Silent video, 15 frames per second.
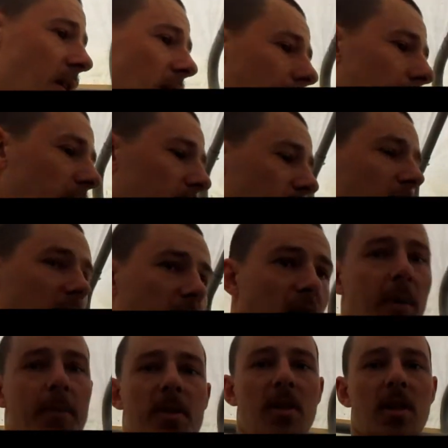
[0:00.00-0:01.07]
between the
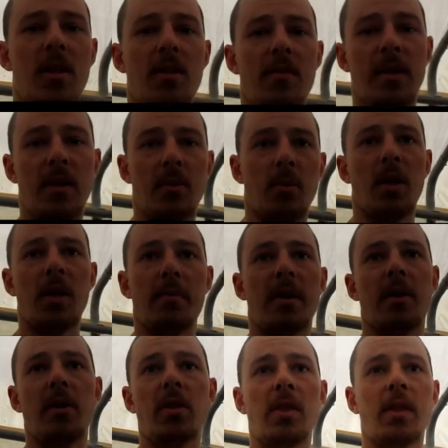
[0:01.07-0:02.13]
curbside and the word of
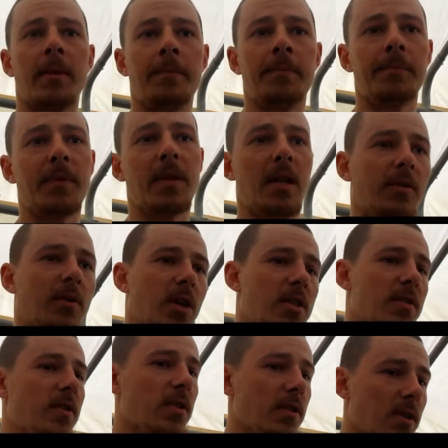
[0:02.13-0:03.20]
mouth, and of
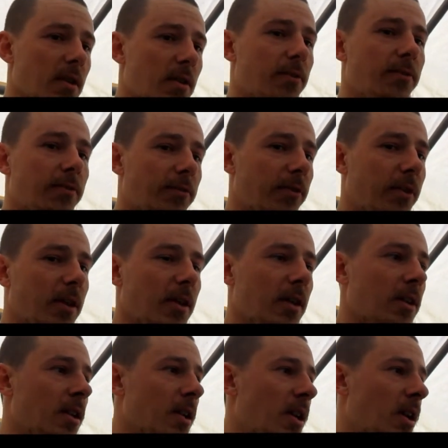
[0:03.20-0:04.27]
course if
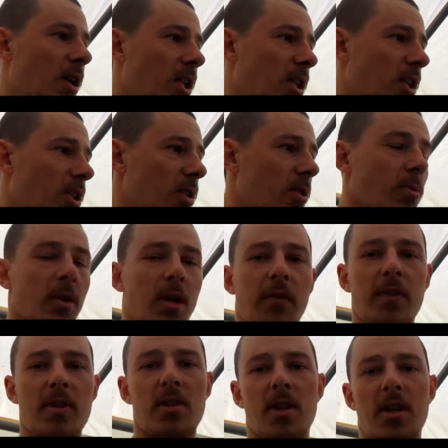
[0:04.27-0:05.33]
you work
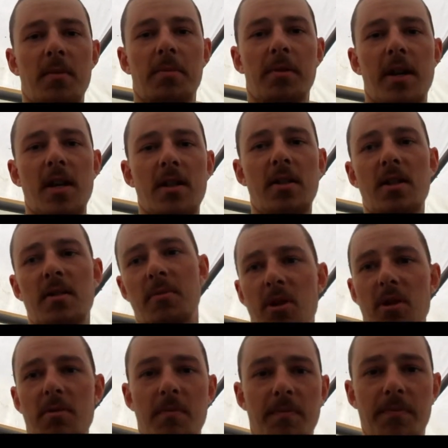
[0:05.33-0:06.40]
for certain places, and
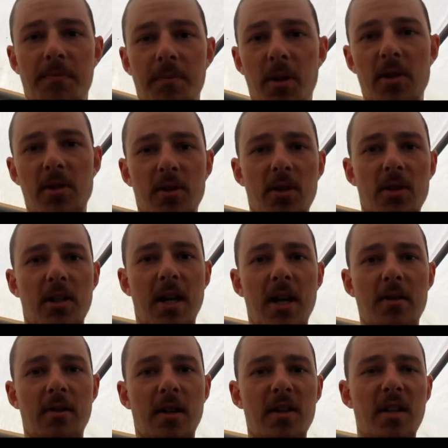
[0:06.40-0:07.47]
most of those guys
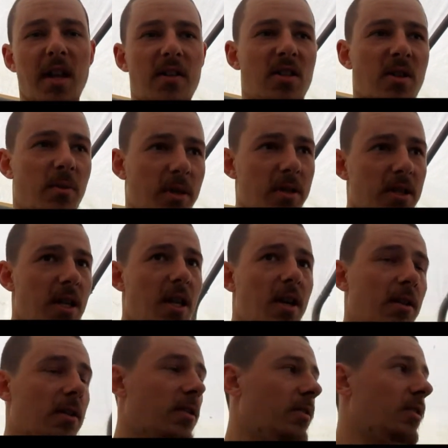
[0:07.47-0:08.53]
would rather have someone take
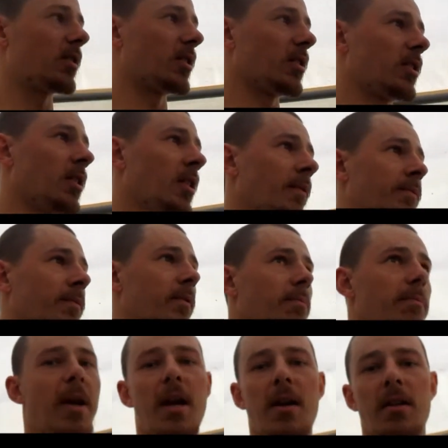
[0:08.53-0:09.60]
it than
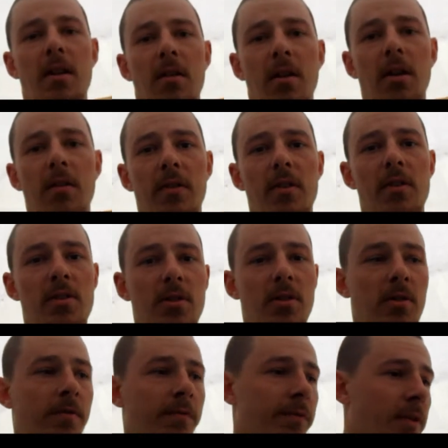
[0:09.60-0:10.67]
pay to get rid of it.
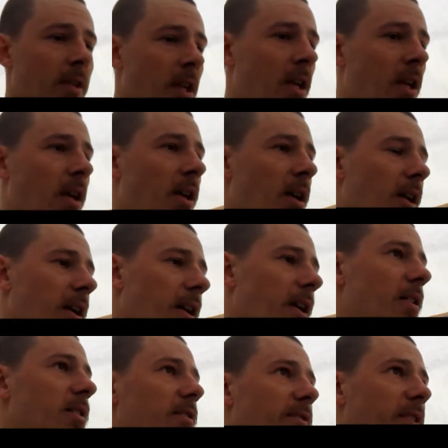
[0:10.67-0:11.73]
So it
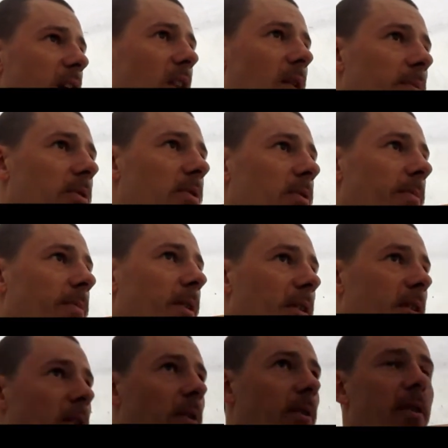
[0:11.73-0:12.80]
is available, but
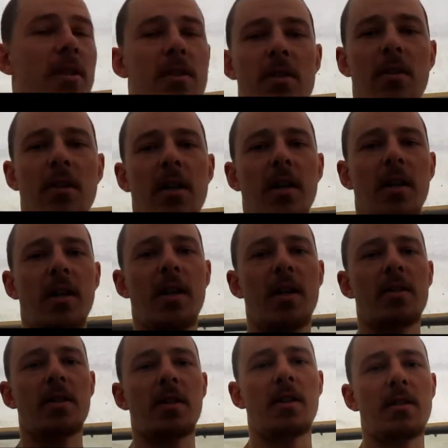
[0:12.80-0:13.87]
you know, there's a lot of
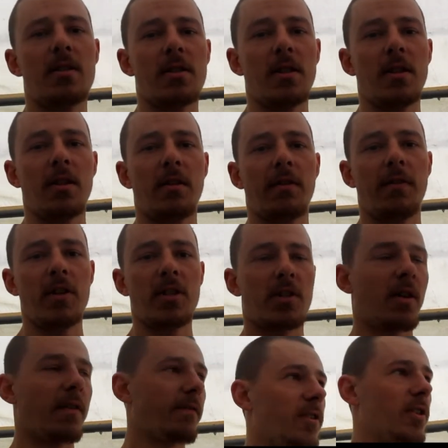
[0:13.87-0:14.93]
guys that's first
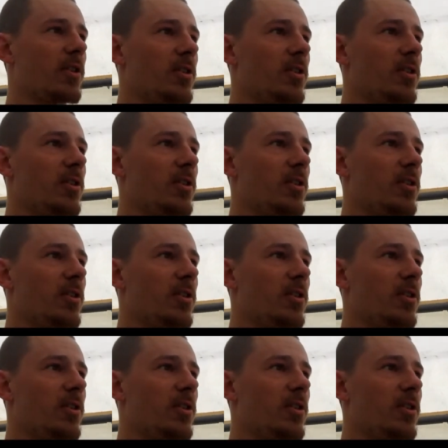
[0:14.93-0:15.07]
come first